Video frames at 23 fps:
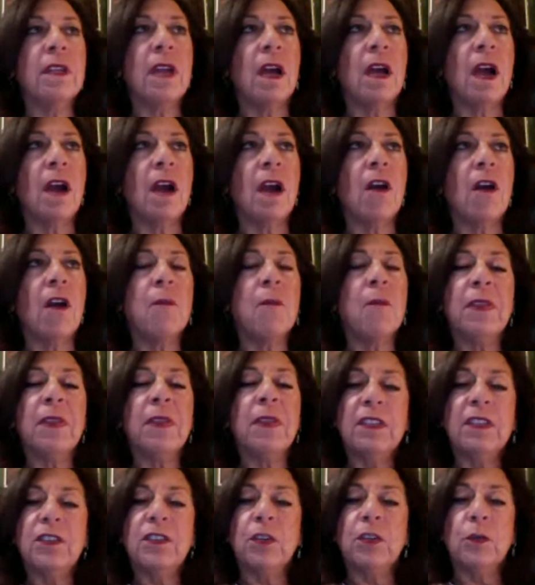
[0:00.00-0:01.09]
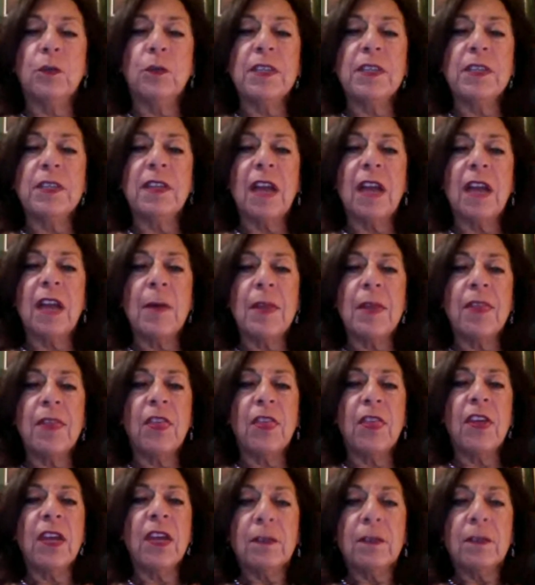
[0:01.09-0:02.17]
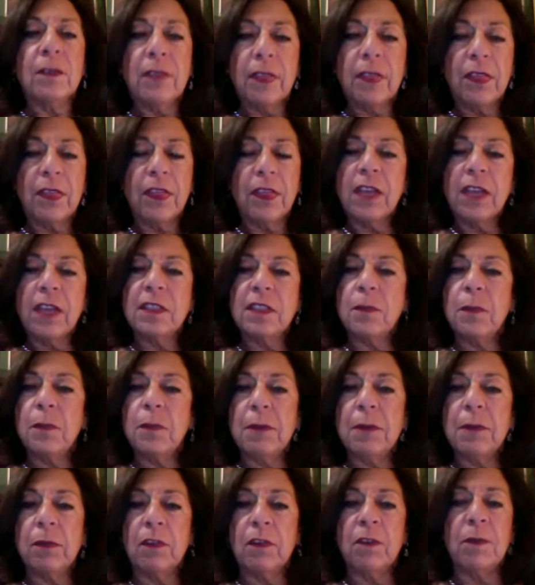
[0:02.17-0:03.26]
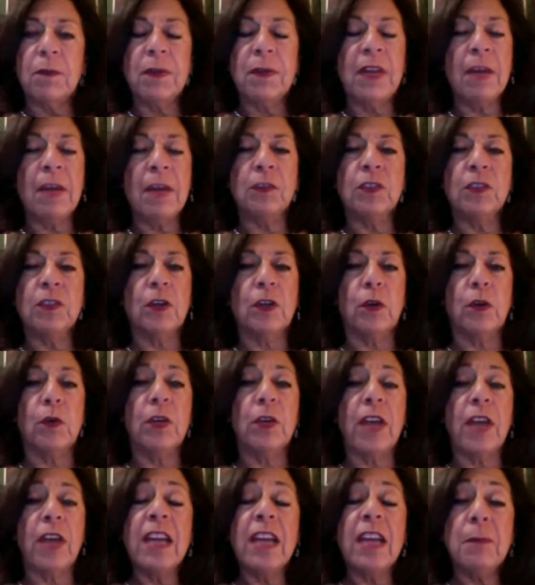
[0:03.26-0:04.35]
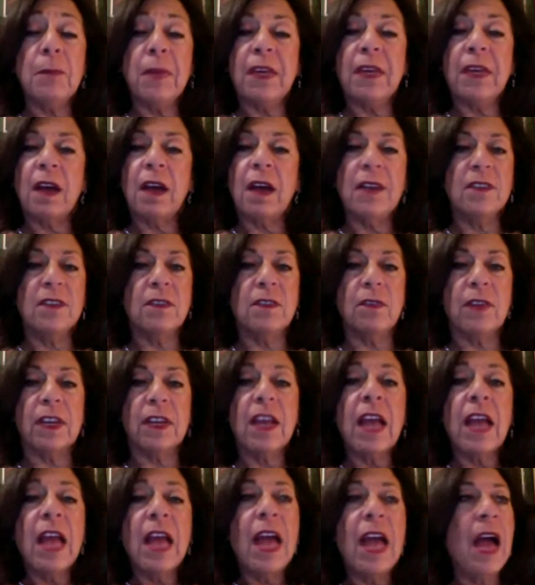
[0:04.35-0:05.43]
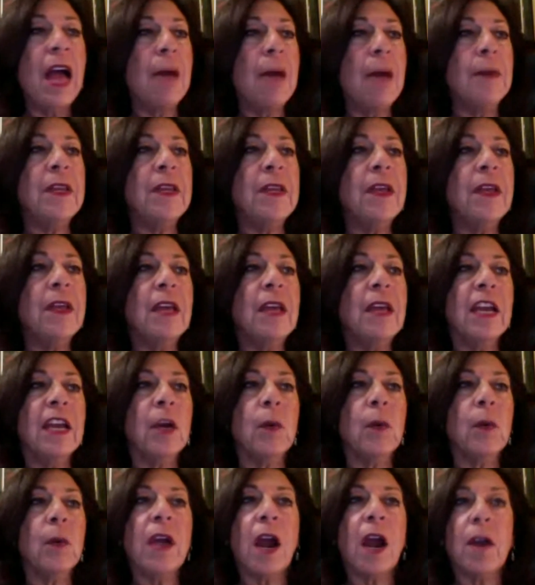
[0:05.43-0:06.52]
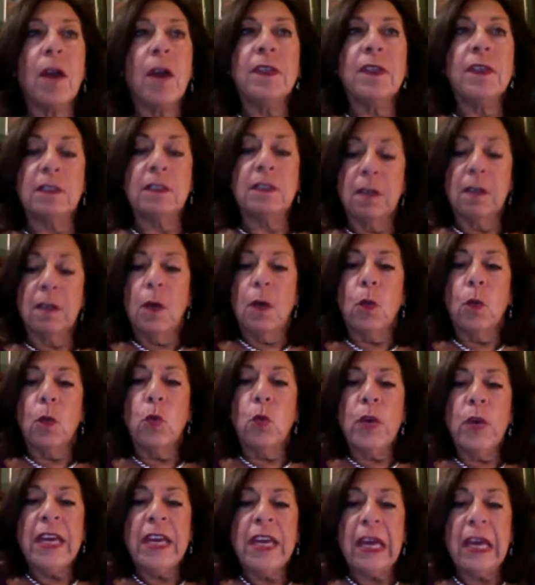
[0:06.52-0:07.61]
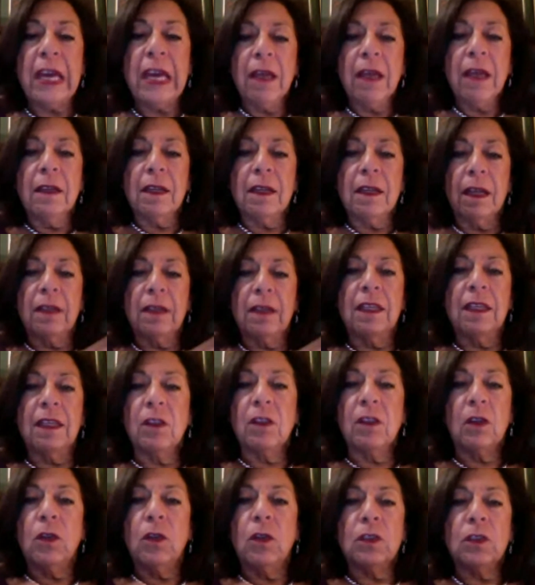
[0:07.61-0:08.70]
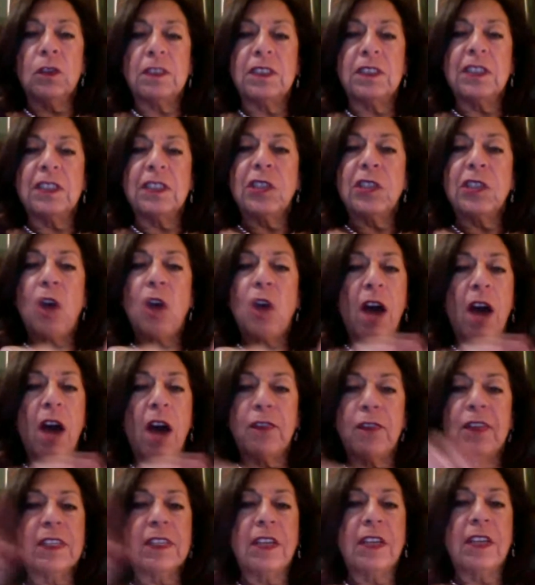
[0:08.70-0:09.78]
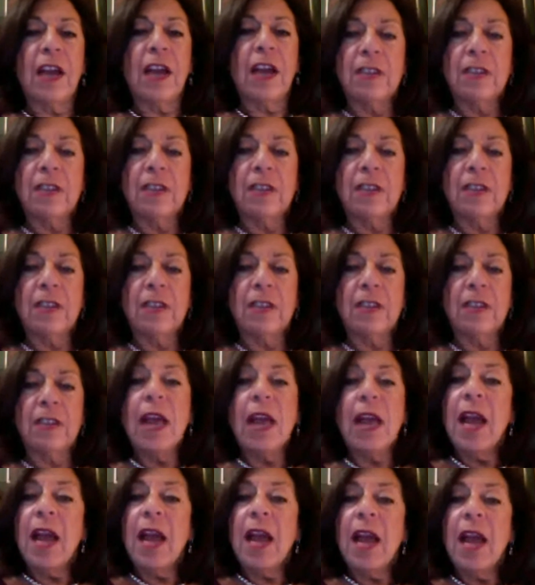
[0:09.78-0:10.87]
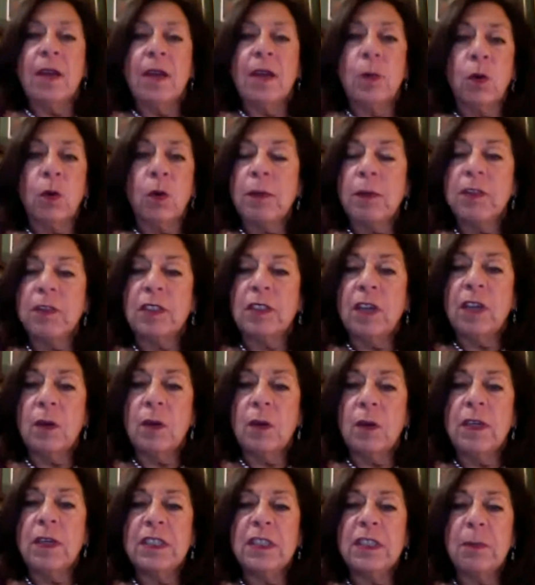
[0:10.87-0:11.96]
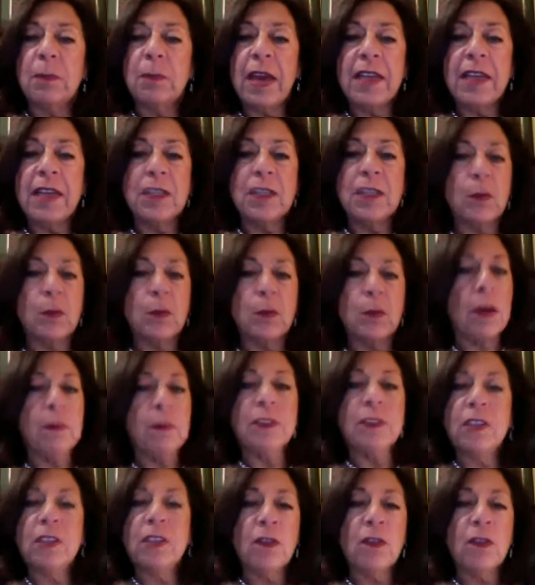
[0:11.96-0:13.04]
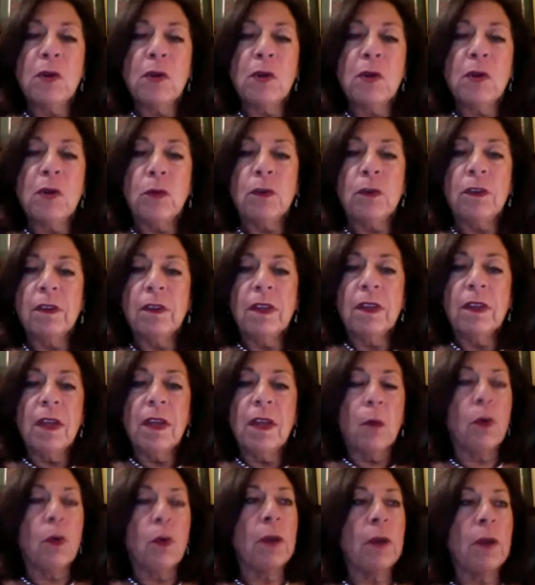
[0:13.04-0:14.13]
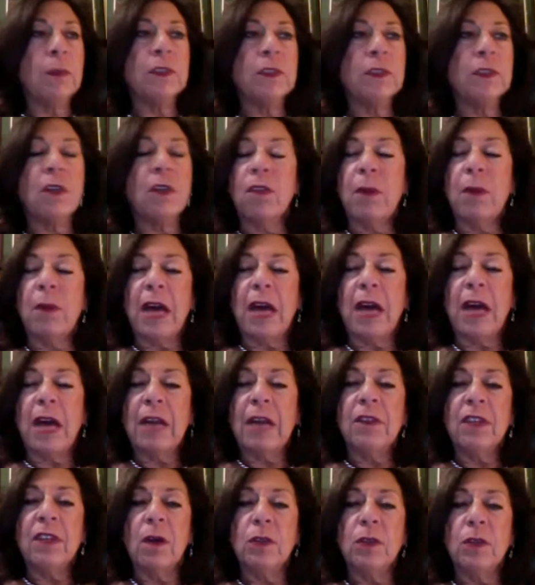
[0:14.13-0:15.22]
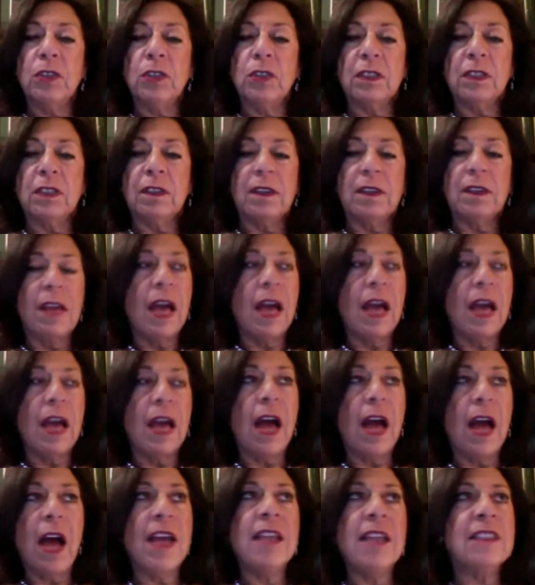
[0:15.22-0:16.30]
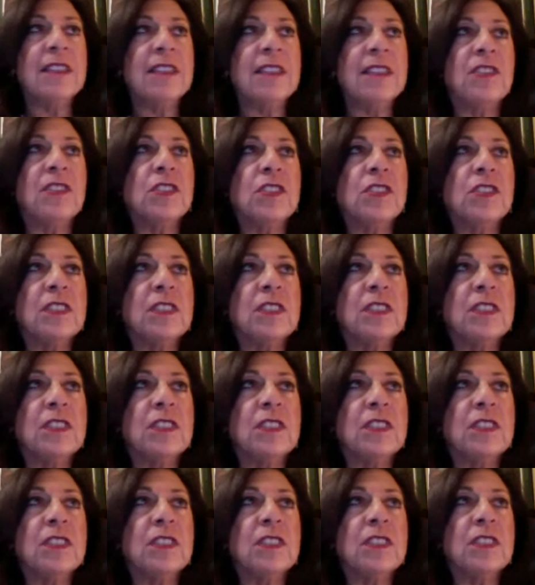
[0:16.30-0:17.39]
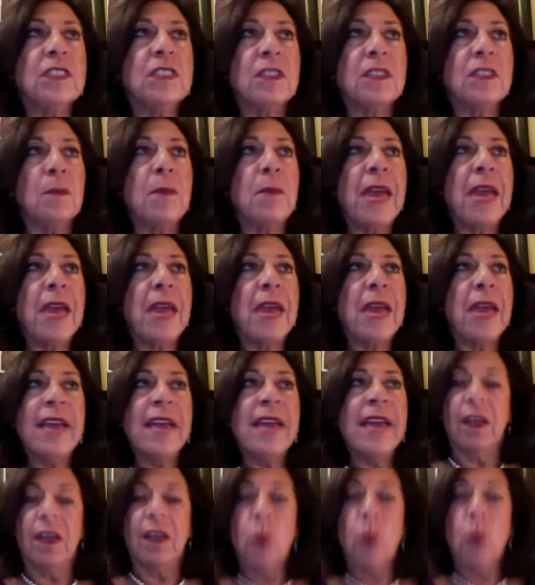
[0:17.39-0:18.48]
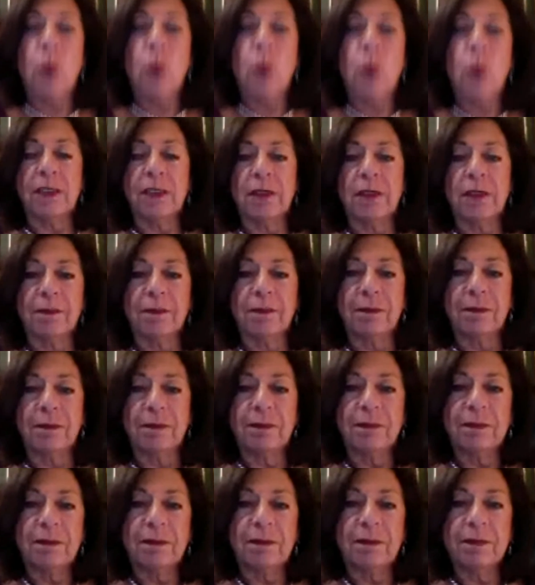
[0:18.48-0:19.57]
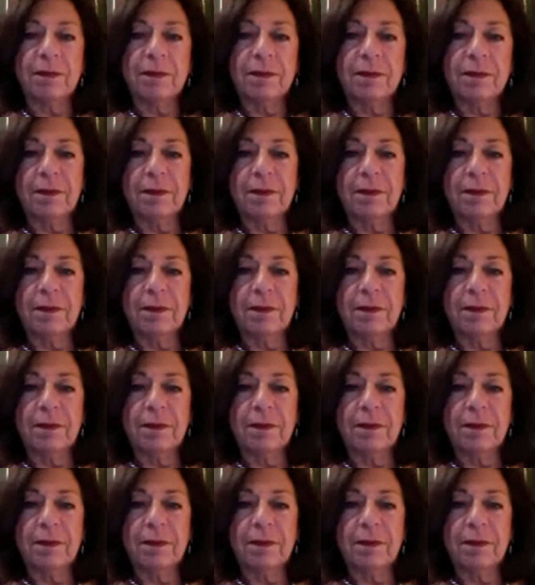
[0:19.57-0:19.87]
our ability to reason, I mean, think of the things that people have been able to create because of it. I mean, here we are, this weak, little, soft kind of being, and yet we're able to go into space. We're able to go to the moon. We're able to go to the bottom of the ocean. It's just amazing what we're able to because of reasoning.